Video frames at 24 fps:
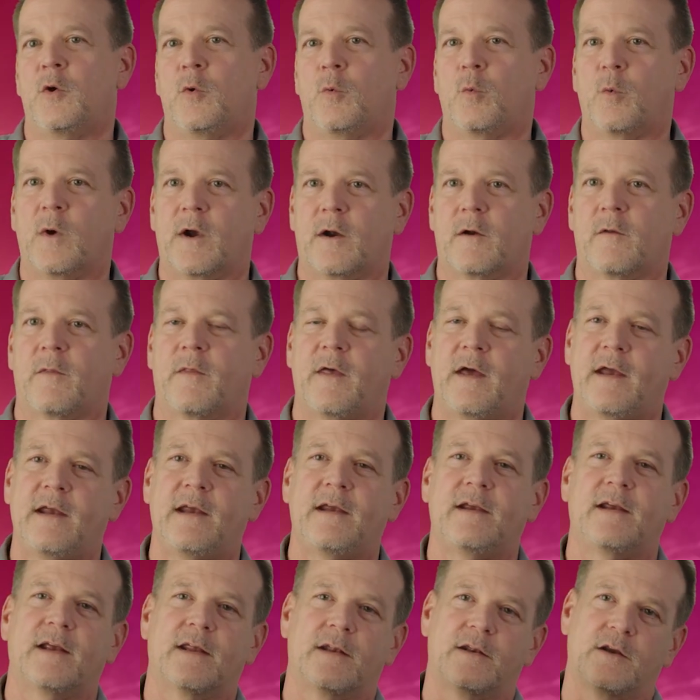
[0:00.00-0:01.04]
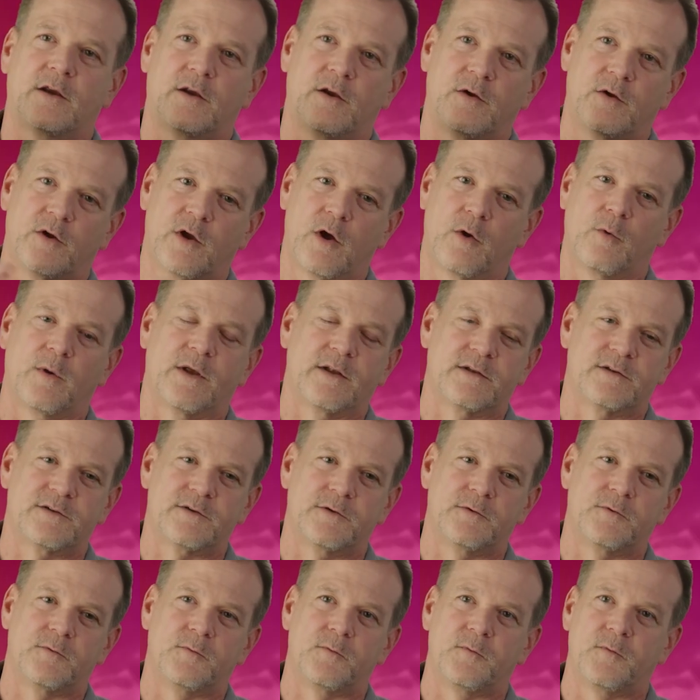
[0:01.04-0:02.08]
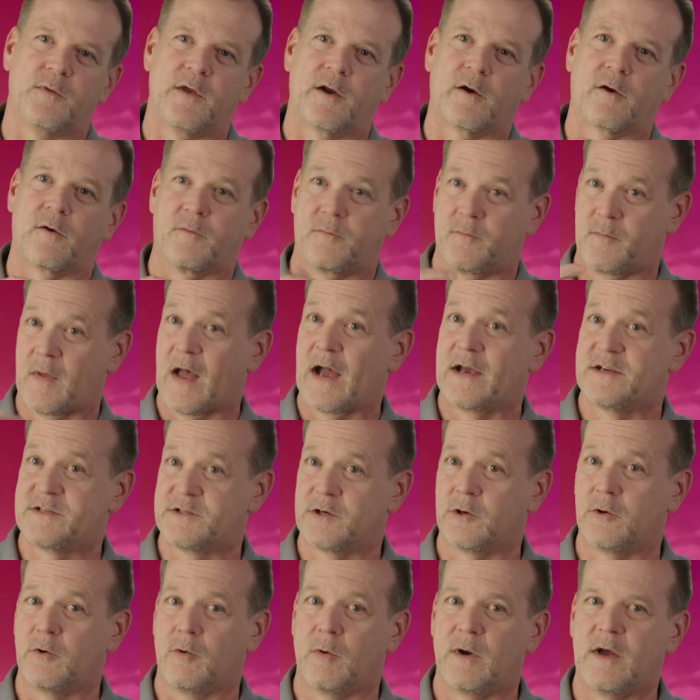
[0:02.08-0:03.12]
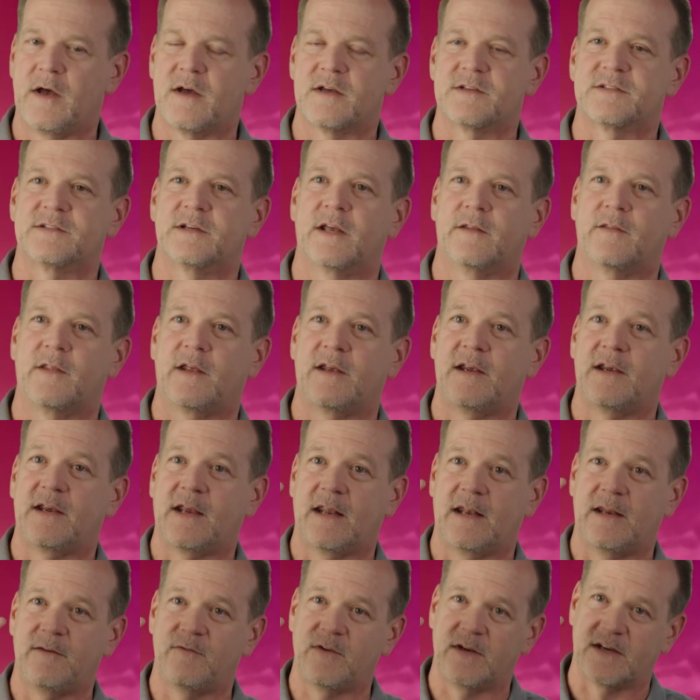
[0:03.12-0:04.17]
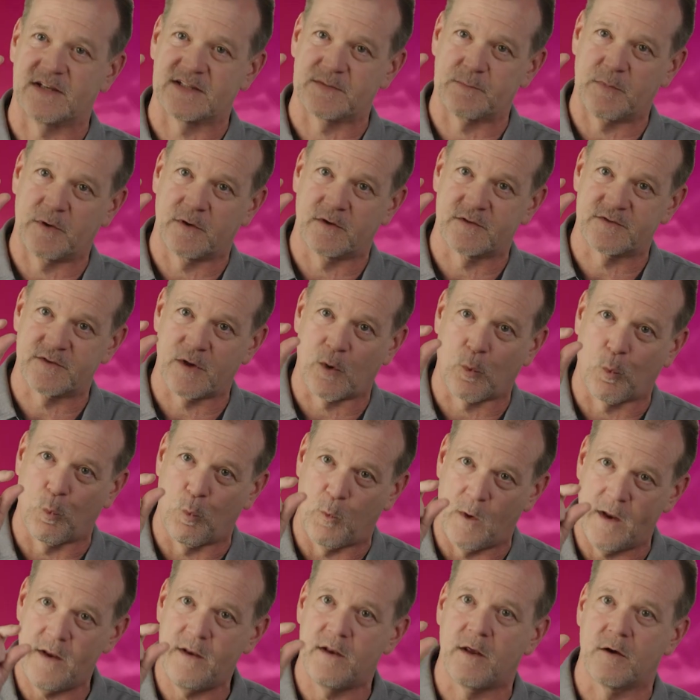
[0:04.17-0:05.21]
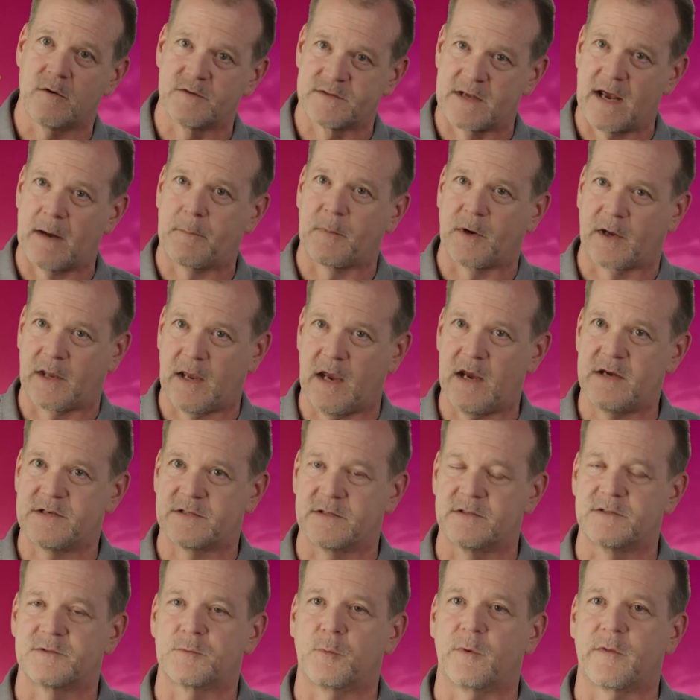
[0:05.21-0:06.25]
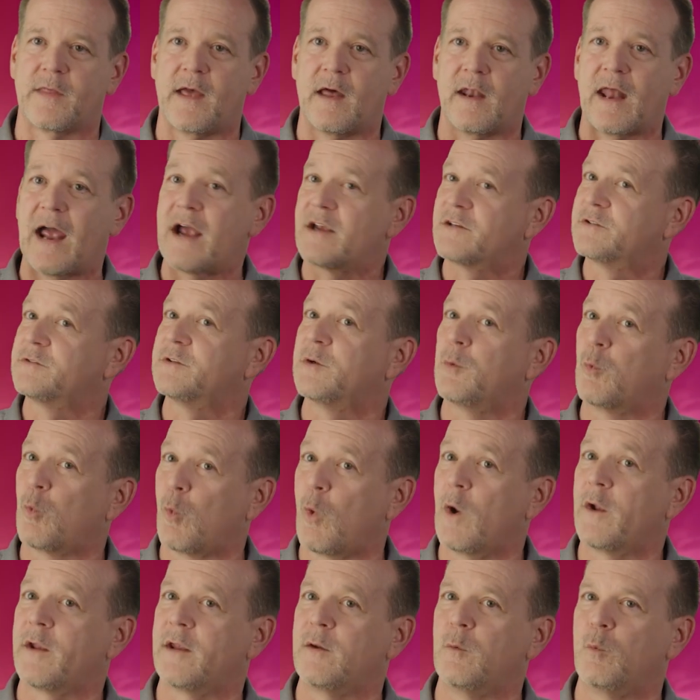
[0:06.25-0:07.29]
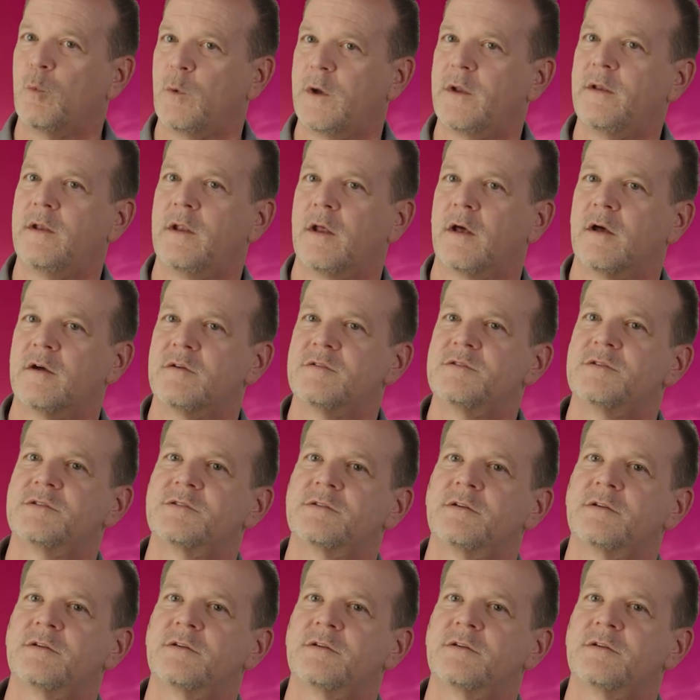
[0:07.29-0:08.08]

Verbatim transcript: where they can go into their IGEL OS and they can even experience their Windows applications without actually running Windows.